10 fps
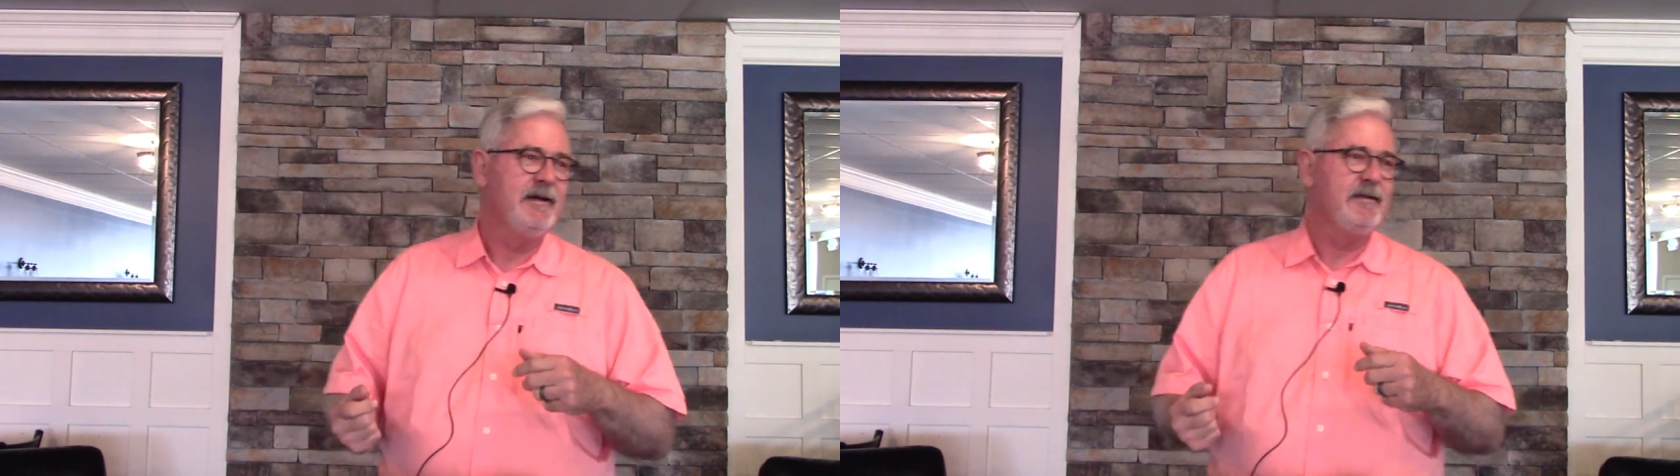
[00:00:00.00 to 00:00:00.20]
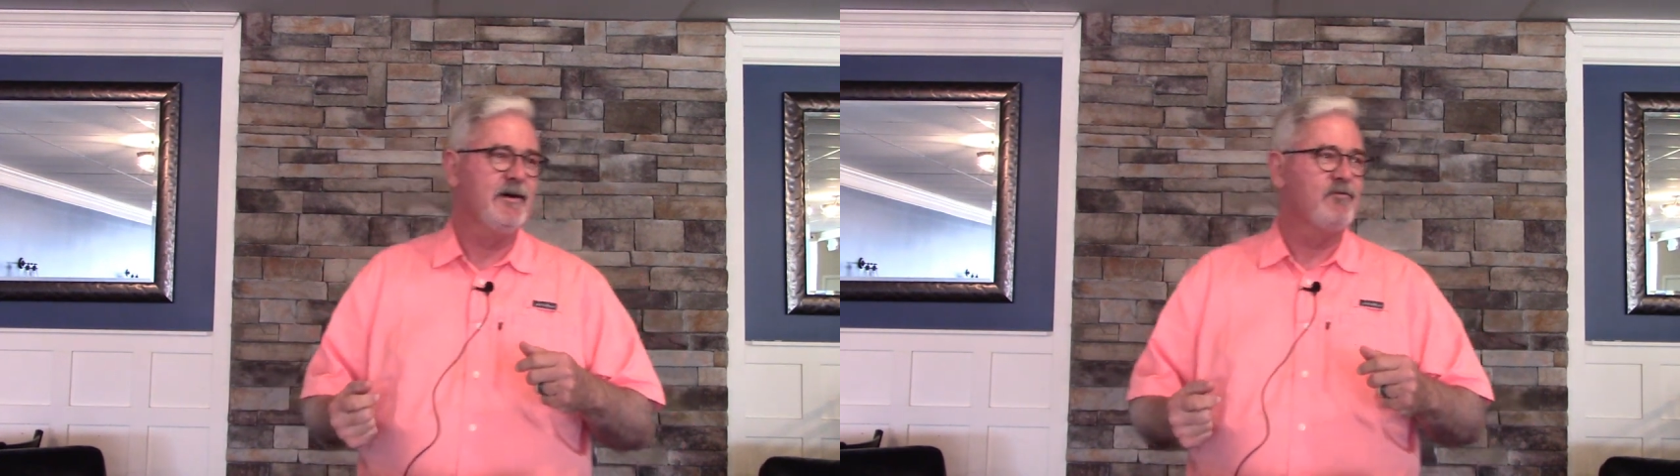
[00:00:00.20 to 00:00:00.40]

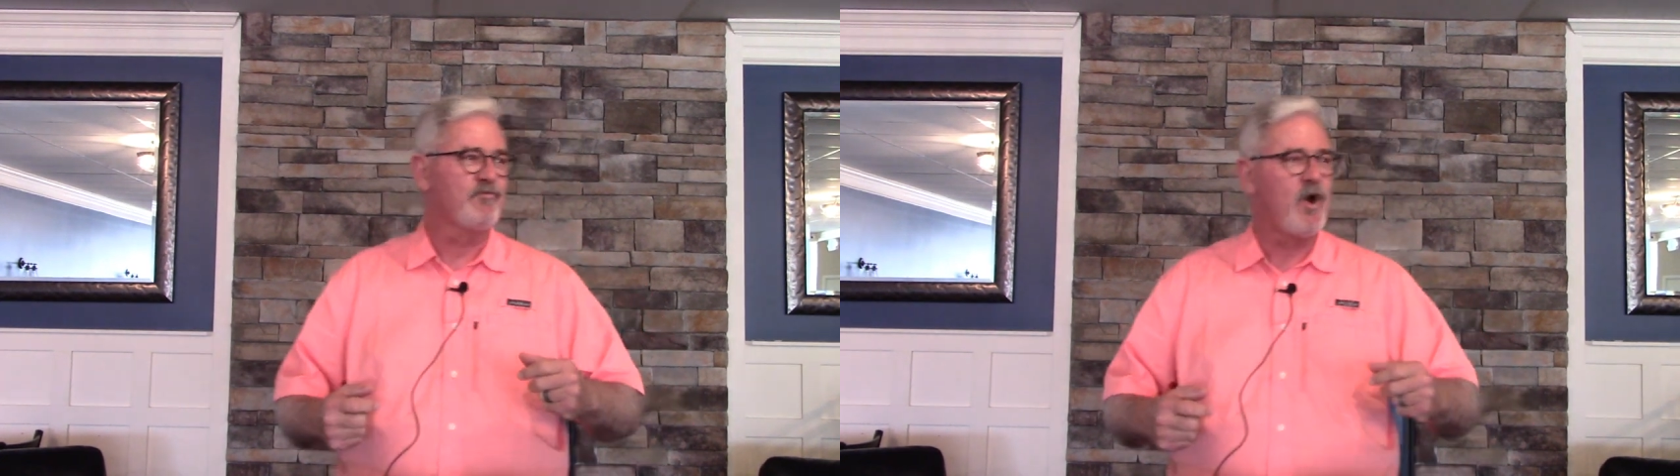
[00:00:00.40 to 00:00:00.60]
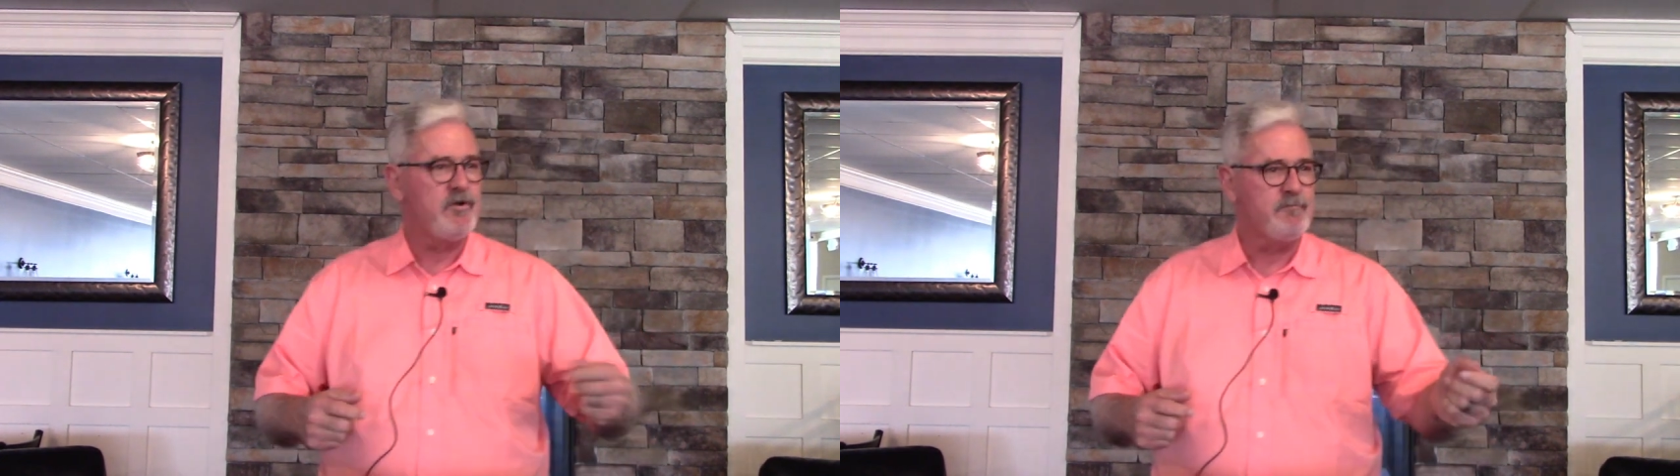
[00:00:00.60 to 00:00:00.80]
you know,
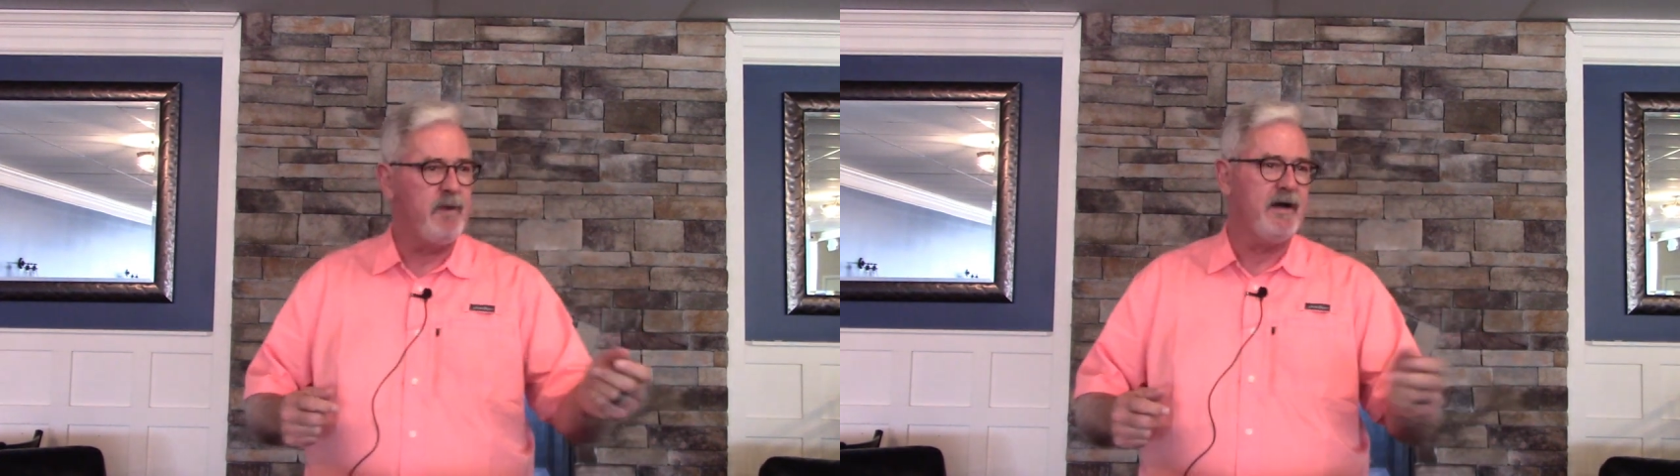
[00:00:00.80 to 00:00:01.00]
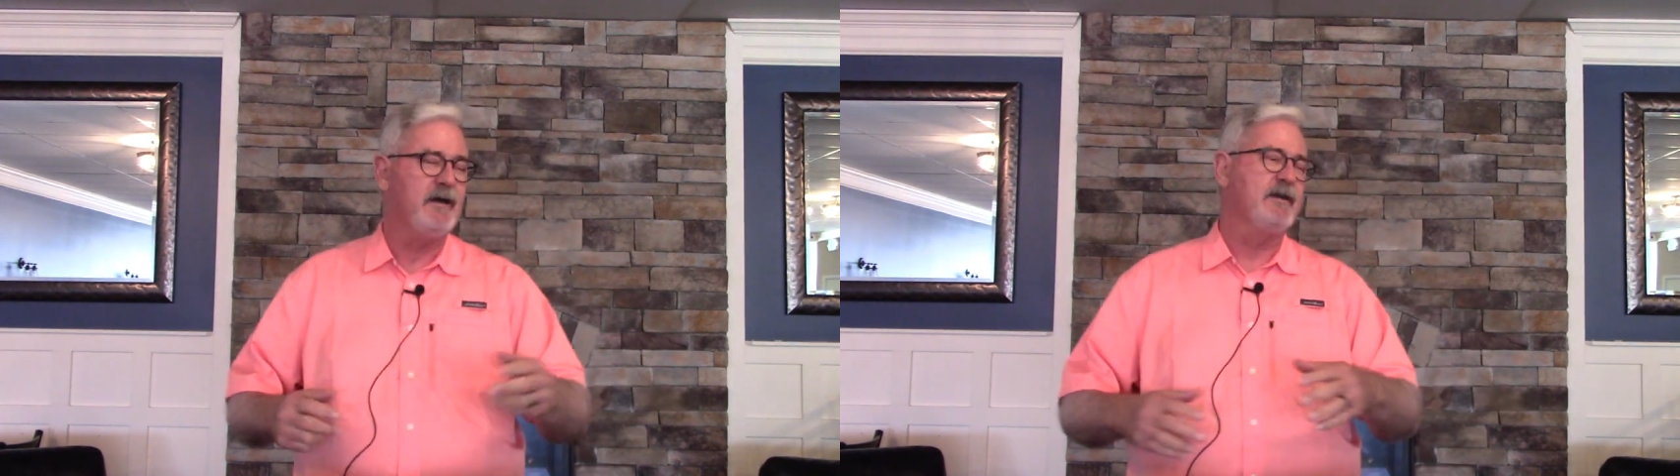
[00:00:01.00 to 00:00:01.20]

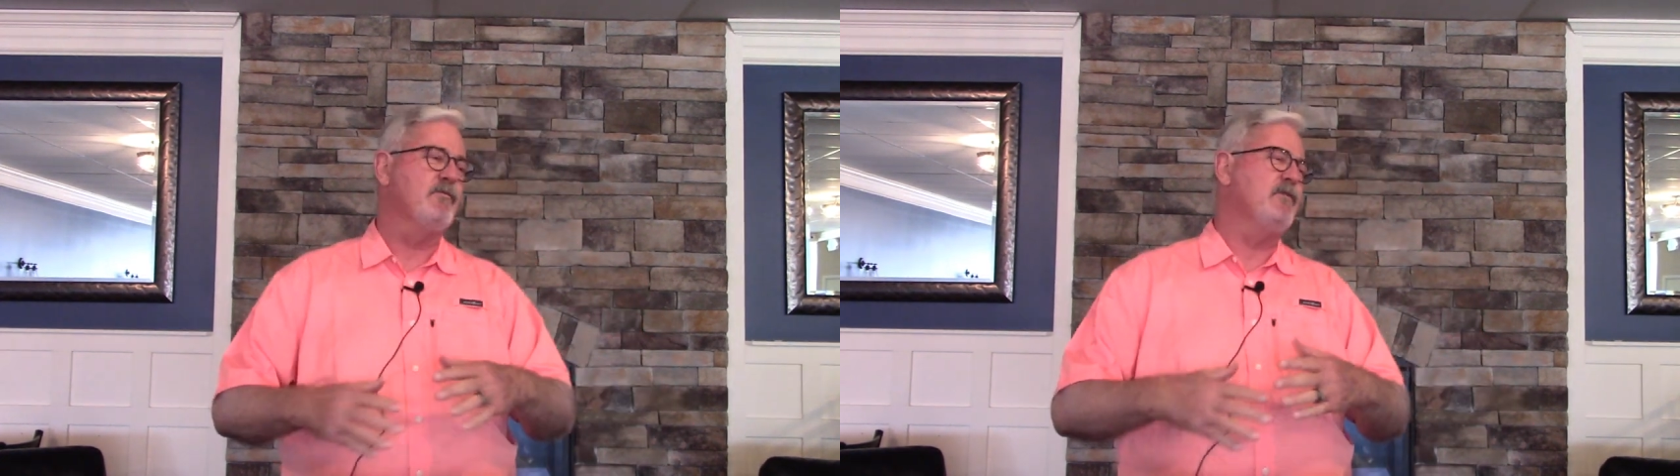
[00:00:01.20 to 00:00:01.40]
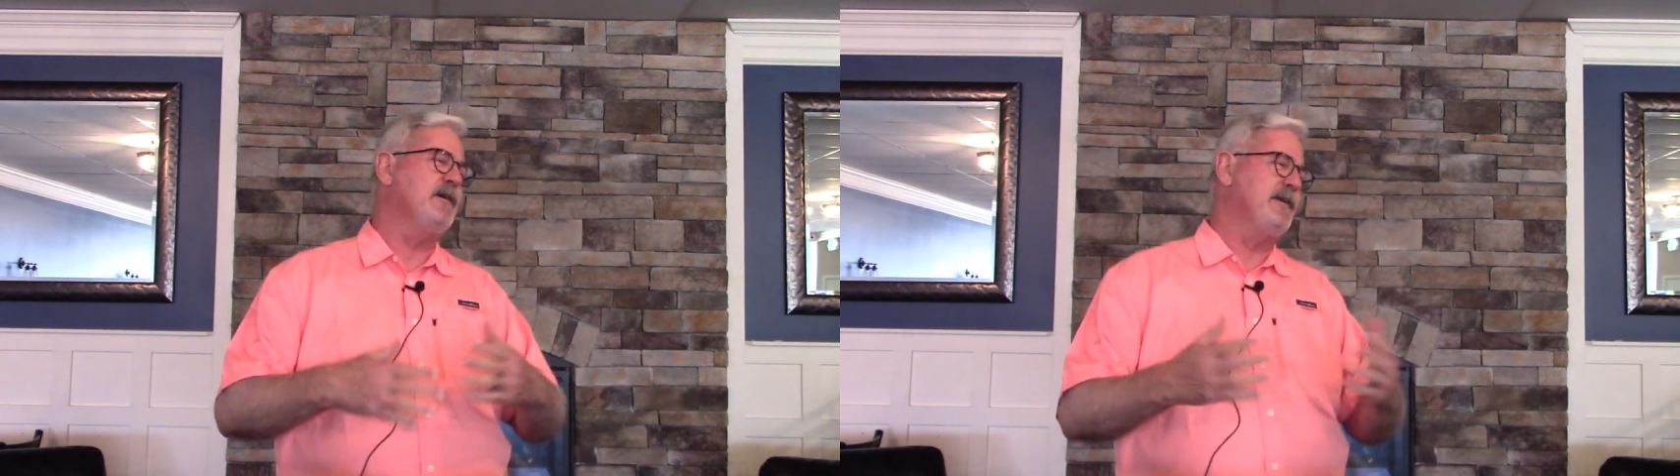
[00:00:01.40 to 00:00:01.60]
rosebud or
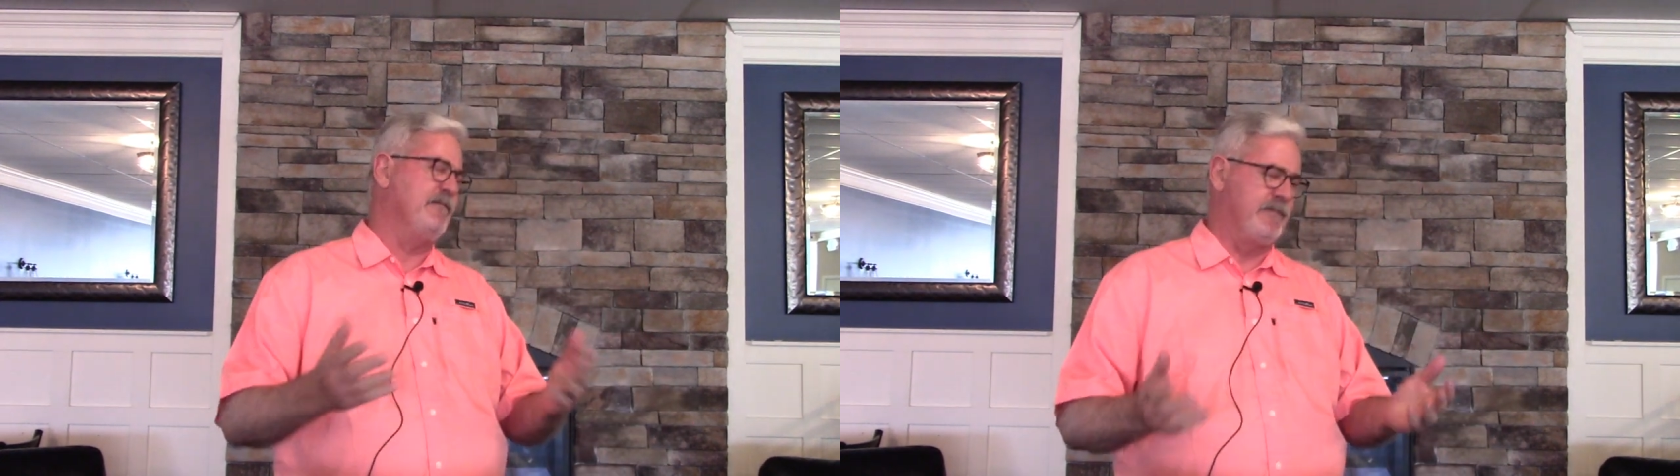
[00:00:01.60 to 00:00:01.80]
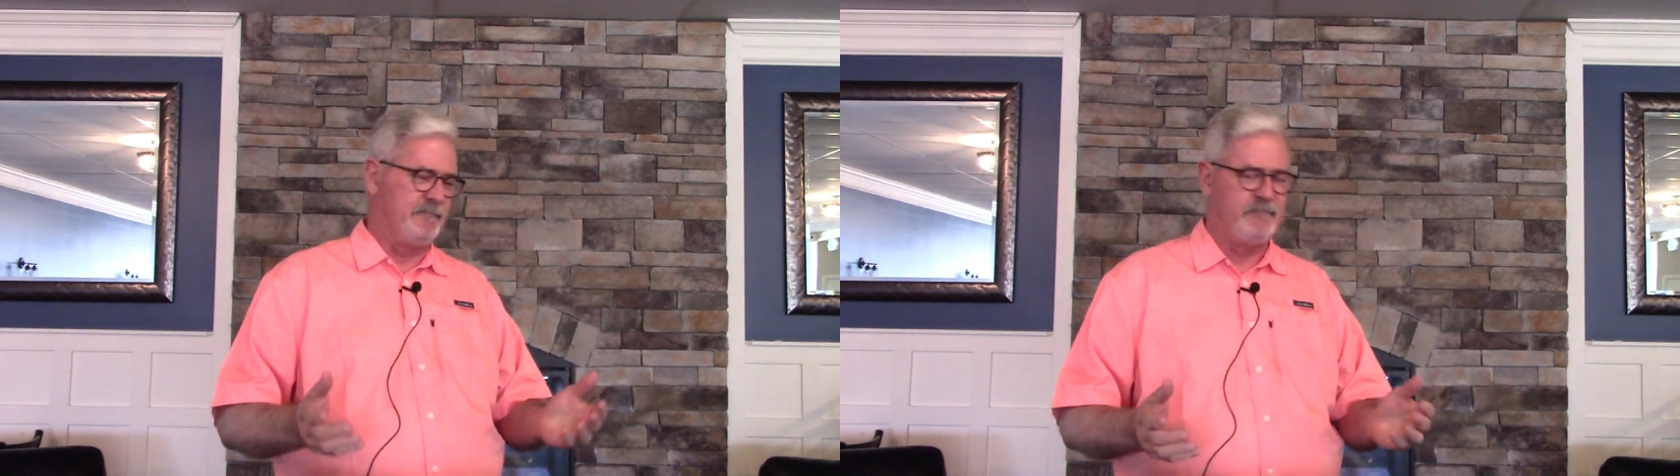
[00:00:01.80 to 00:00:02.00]

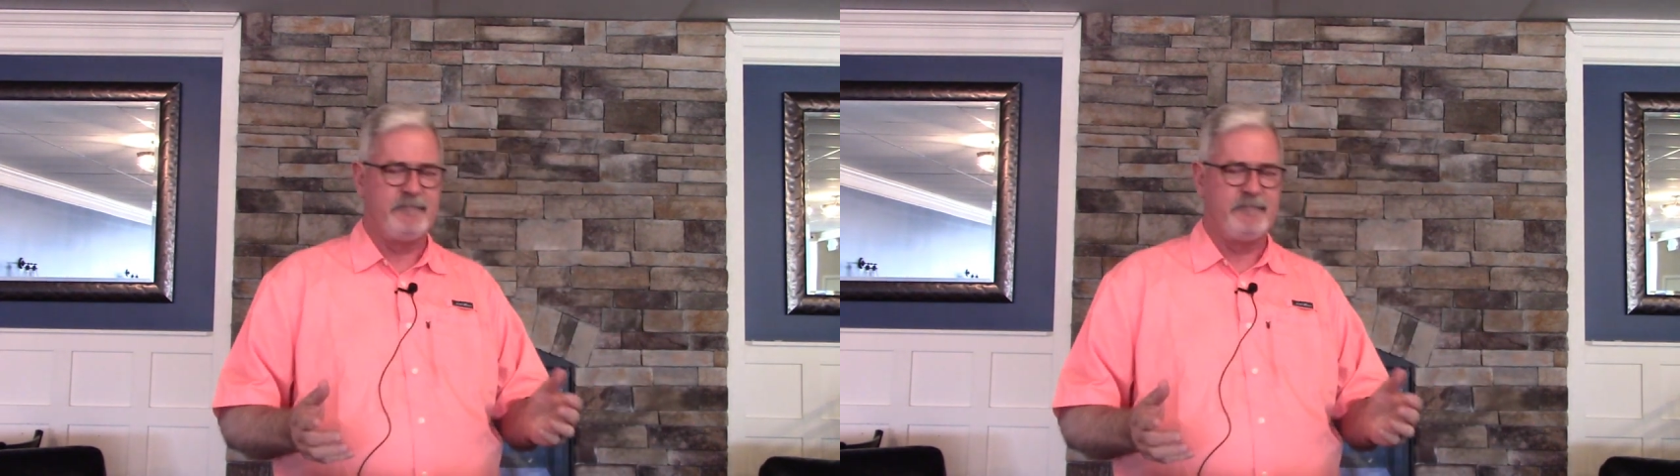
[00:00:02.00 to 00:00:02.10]
whatever.